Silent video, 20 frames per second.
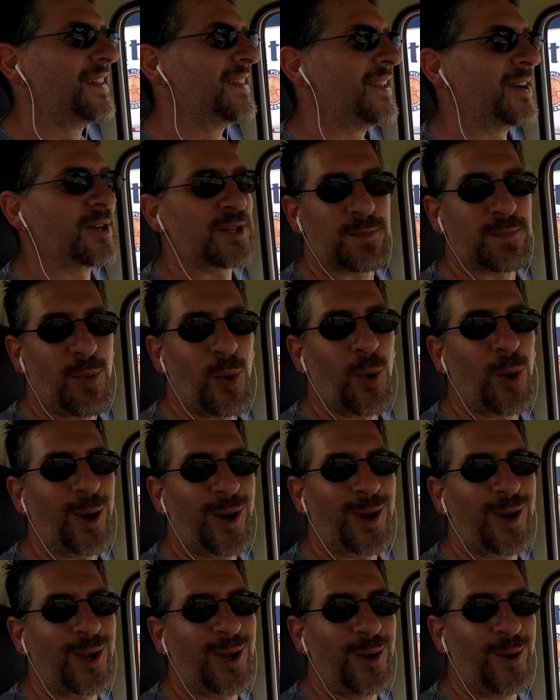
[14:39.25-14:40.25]
There's more
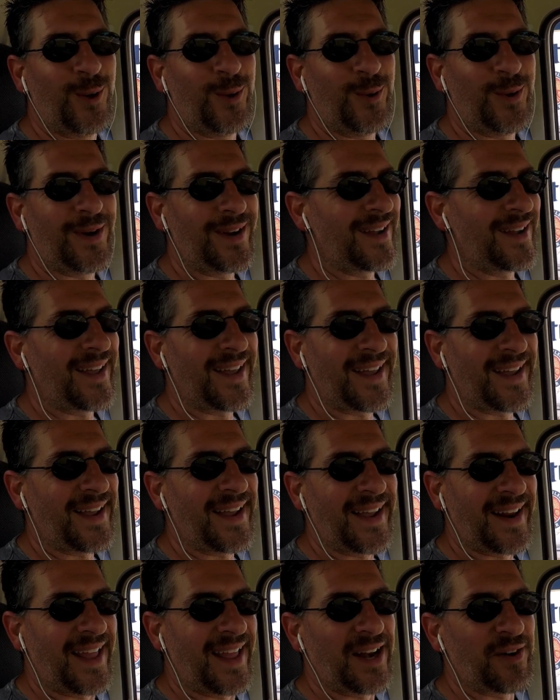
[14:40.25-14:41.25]
to do.
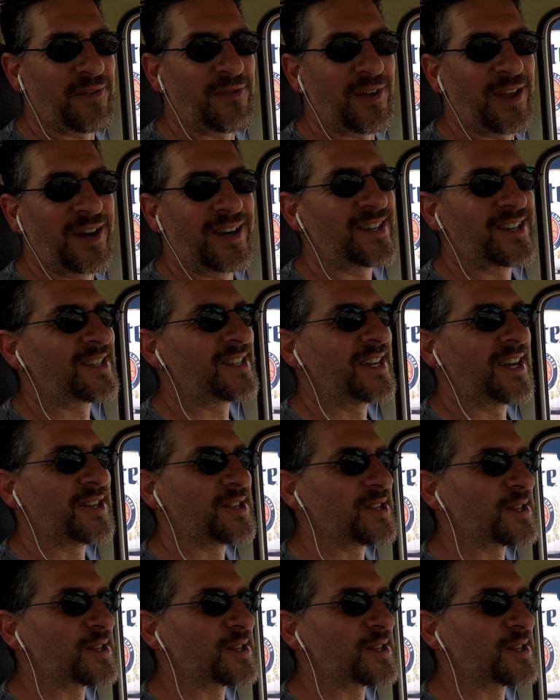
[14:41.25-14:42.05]
It ain't finished yet.